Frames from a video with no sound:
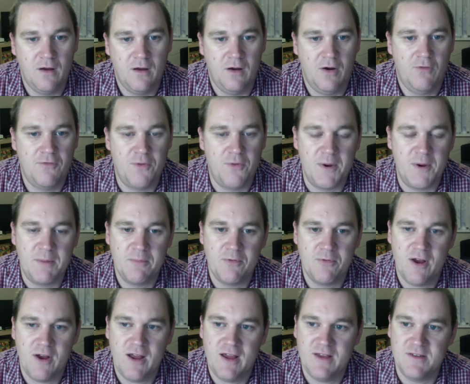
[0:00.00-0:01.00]
offering
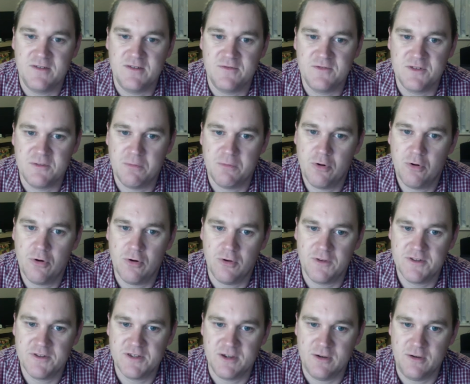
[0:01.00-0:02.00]
prayers of support
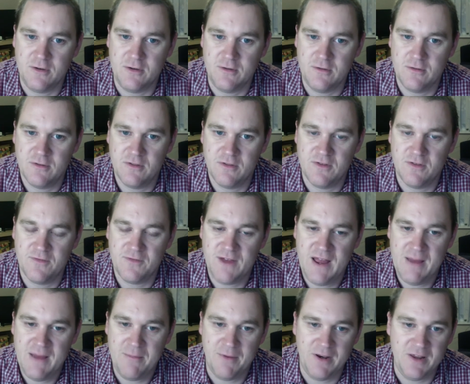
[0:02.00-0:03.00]
to the
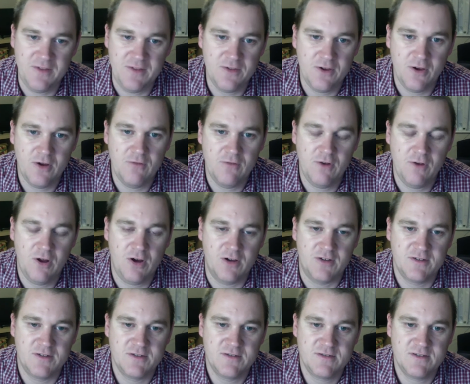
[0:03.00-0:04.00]
family that have
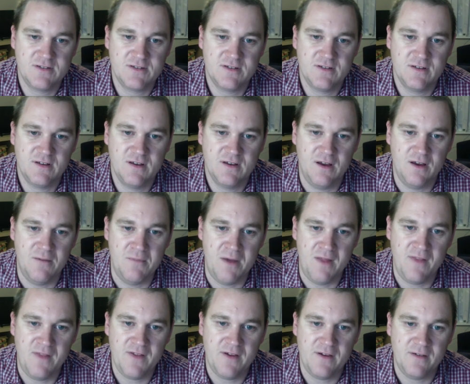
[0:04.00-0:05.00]
lost a
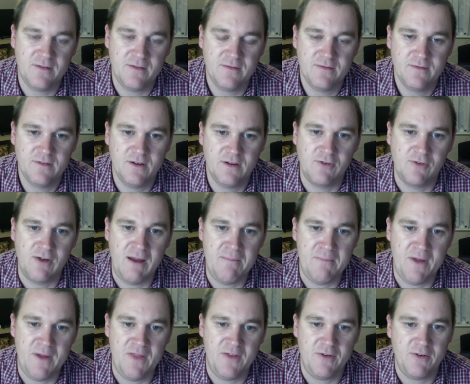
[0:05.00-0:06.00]
mother, a
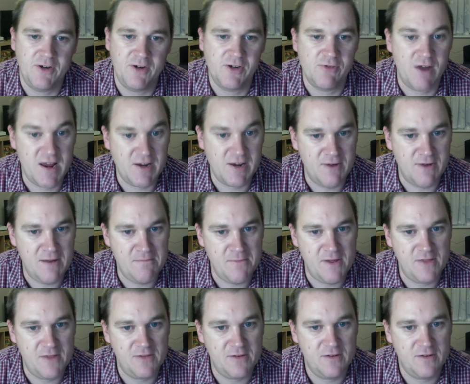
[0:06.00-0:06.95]
grandmother, a great-grandmother,